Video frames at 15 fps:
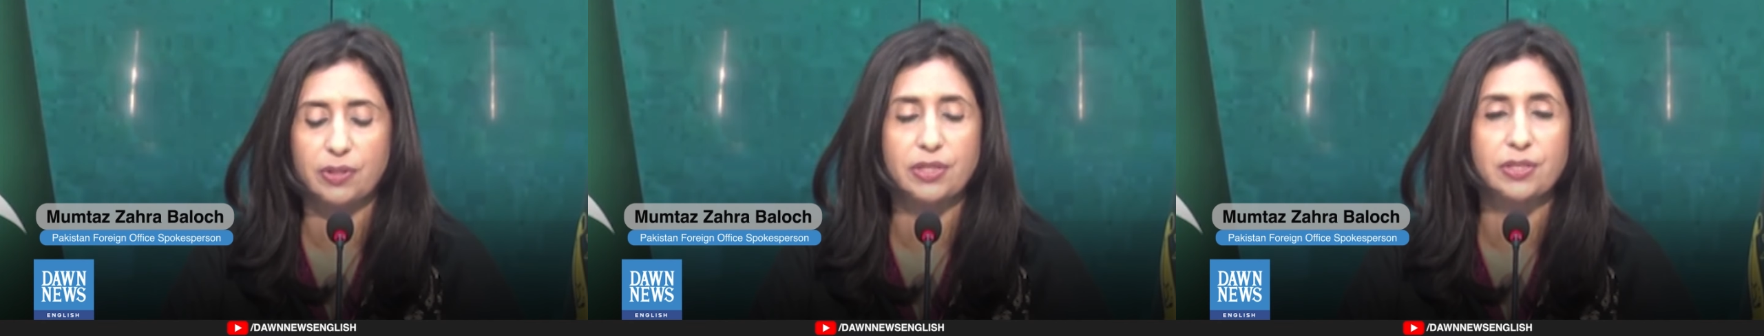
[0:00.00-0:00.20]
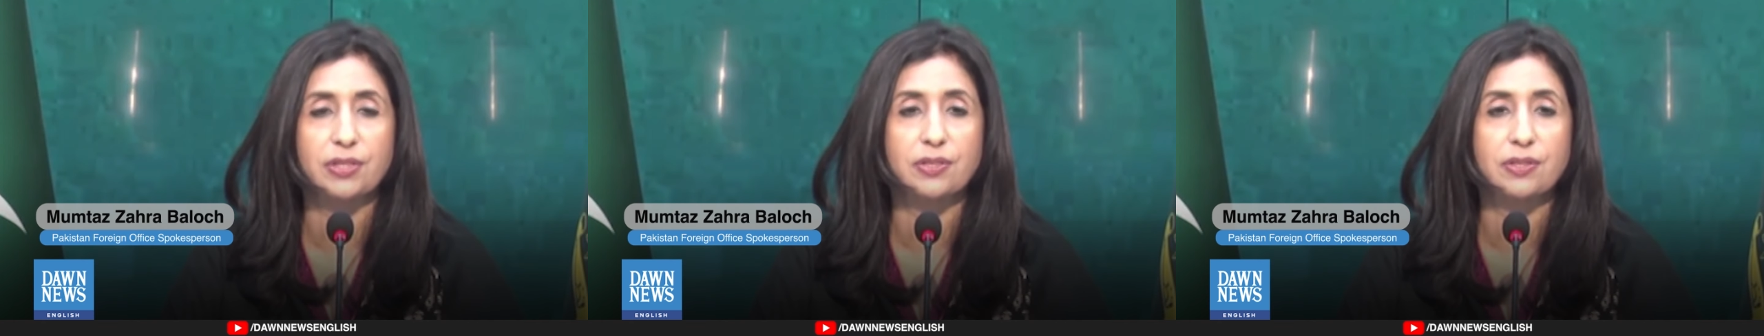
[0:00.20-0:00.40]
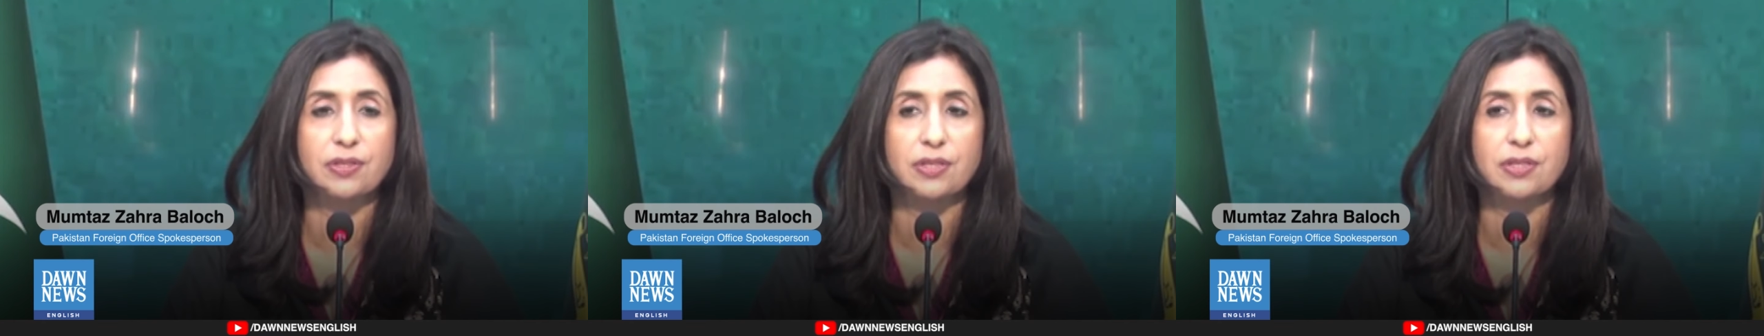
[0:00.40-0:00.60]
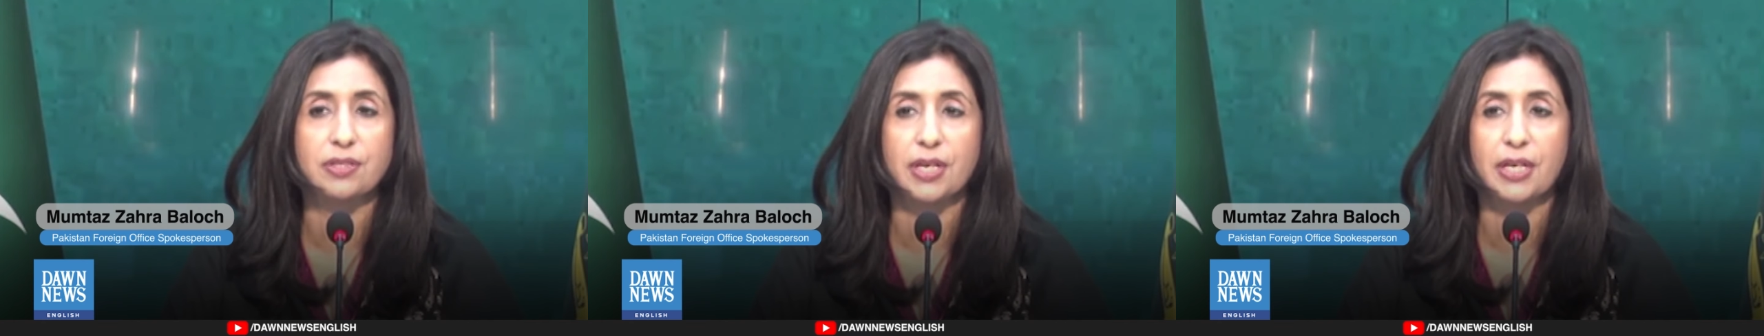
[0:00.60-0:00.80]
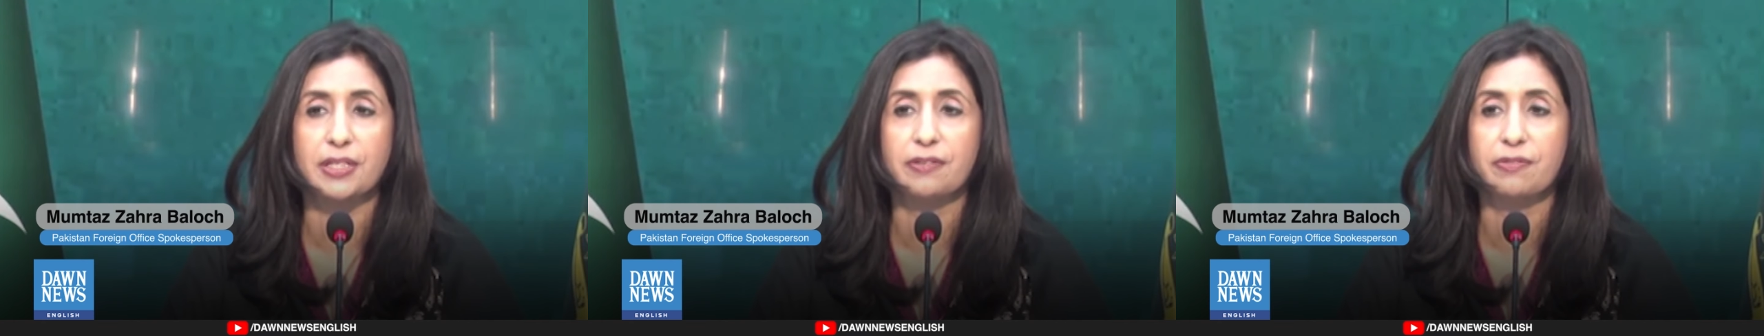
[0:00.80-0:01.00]
regions
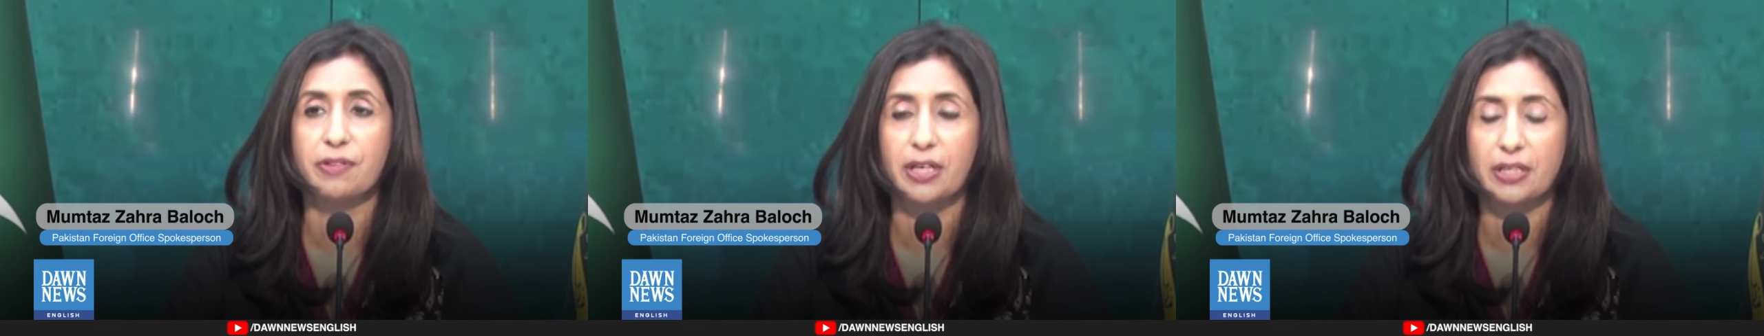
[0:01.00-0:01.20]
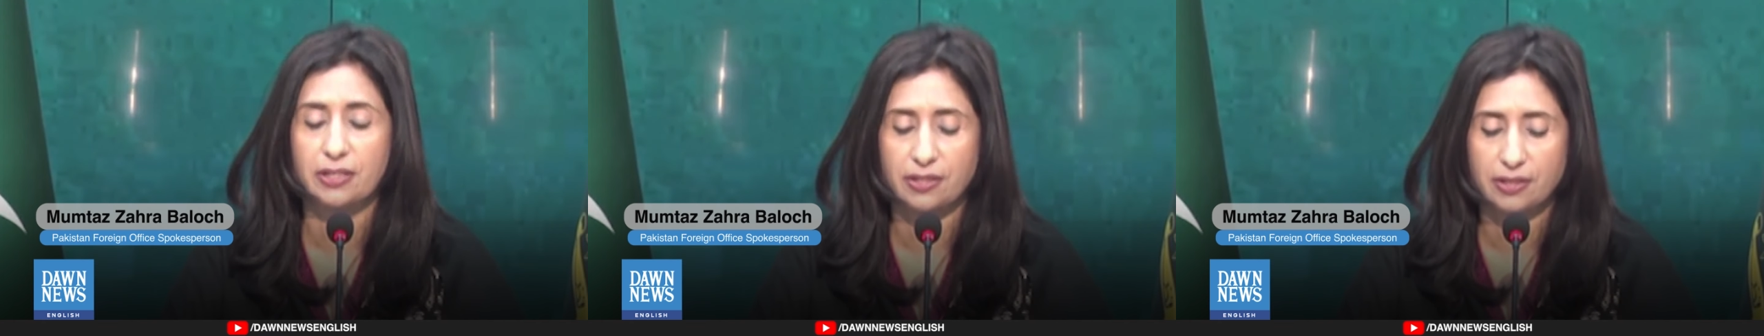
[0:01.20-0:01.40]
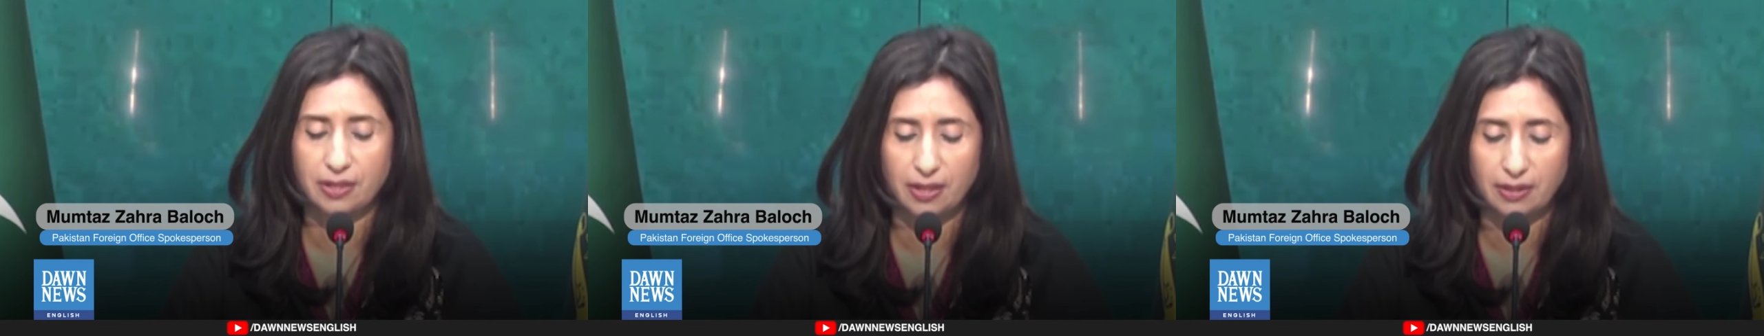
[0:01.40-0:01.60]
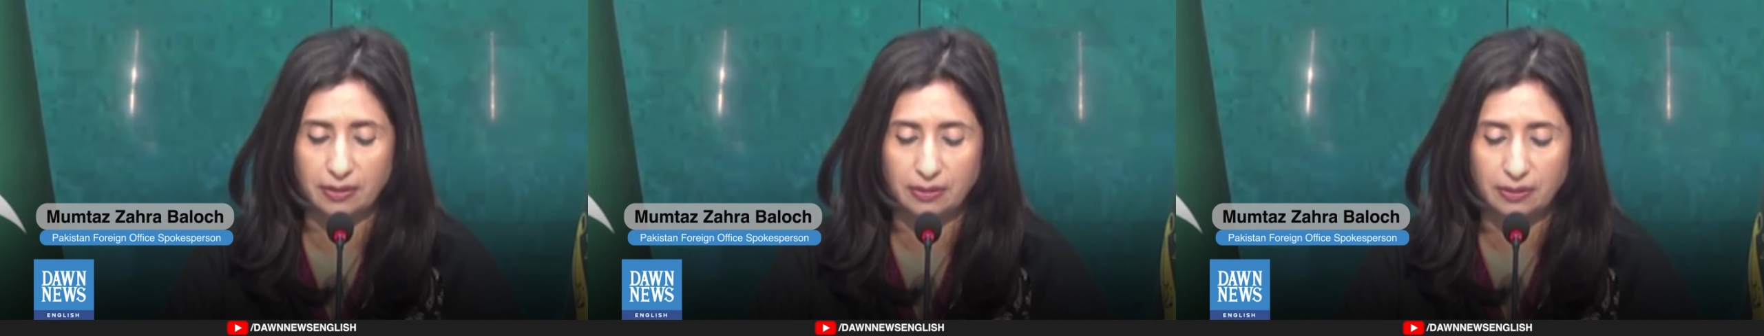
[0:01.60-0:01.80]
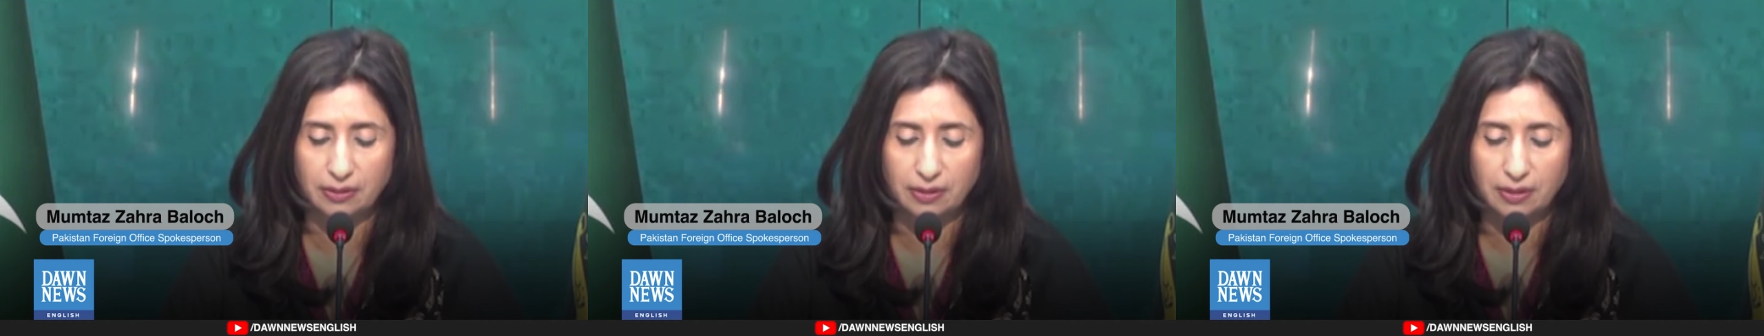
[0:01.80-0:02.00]
inside
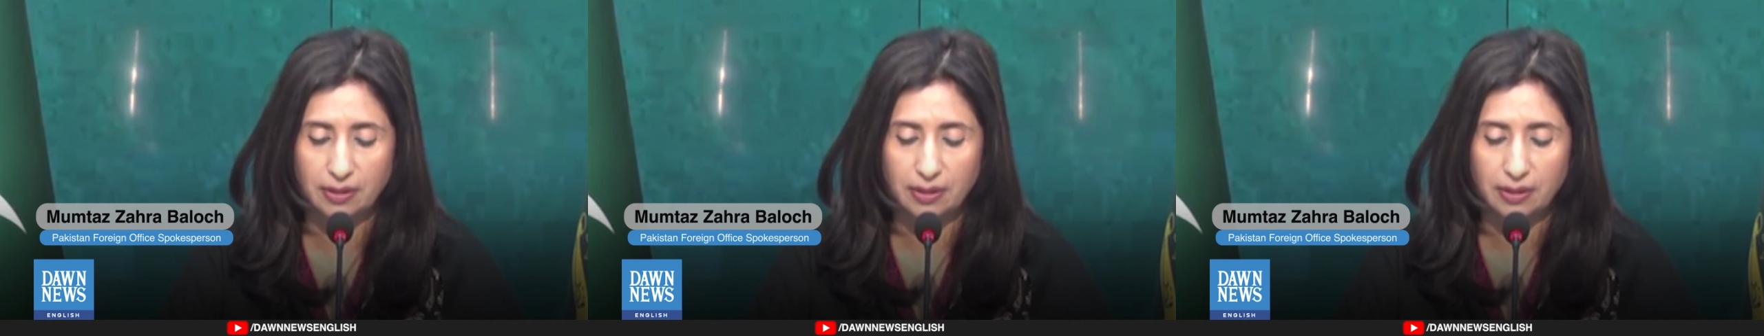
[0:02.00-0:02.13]
Afghanistan.